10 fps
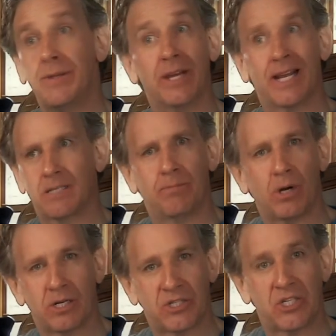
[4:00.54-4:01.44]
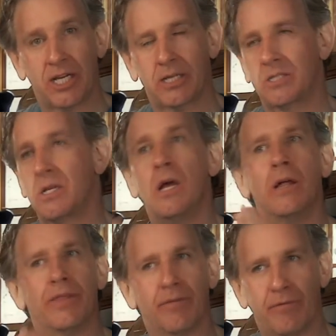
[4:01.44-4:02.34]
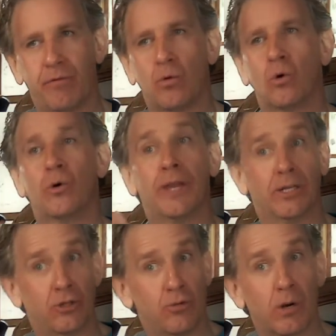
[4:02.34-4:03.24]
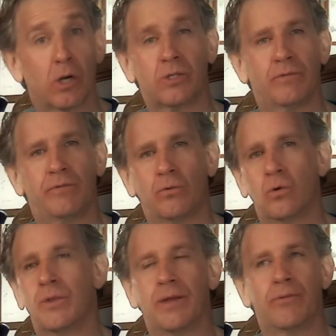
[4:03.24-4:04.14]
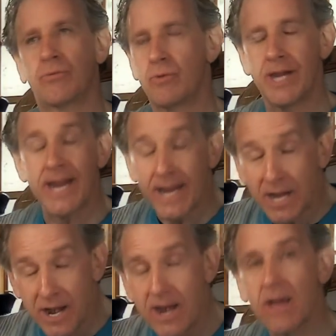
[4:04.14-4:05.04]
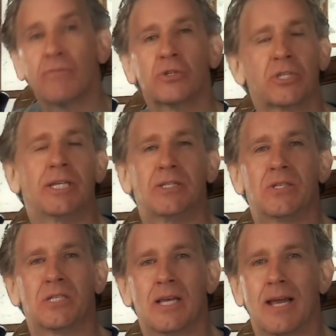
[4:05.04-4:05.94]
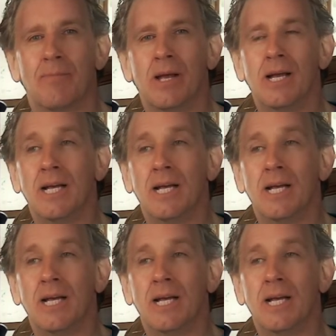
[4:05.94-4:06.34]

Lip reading: the next bar 6, then 4, then 2 bars of 4, then 3. It never stays the same.